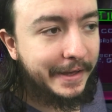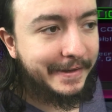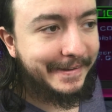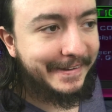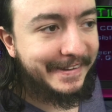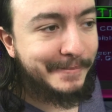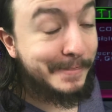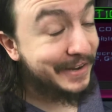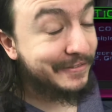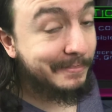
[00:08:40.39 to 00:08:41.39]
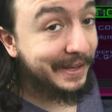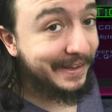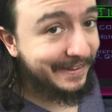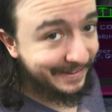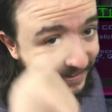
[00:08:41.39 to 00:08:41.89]
I managed to beat
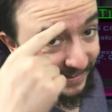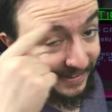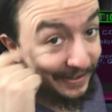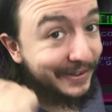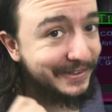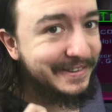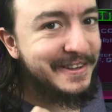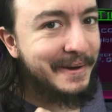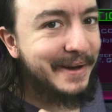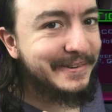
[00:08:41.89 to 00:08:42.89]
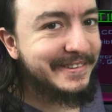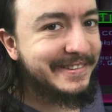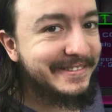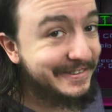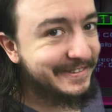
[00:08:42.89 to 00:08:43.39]
it under 2
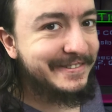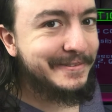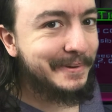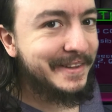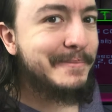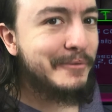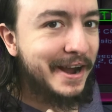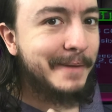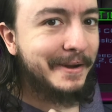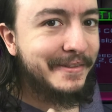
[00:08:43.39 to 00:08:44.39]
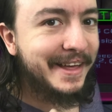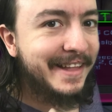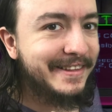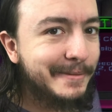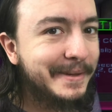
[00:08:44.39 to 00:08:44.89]
hours. Just wanted to brag about
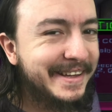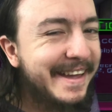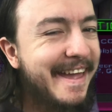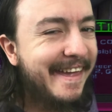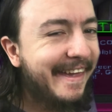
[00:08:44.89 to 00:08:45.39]
that a little bit.